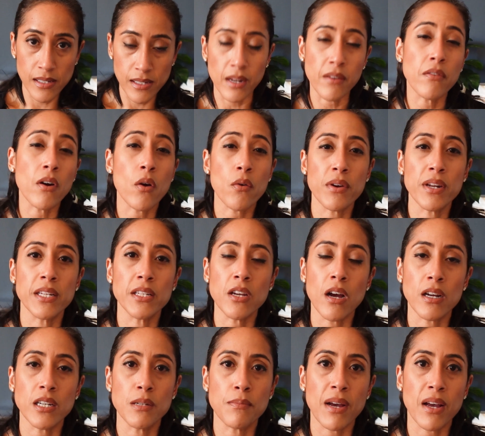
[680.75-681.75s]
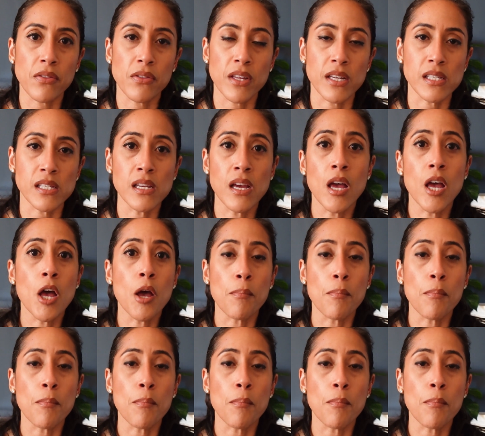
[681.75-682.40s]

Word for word: and I've already talked about this,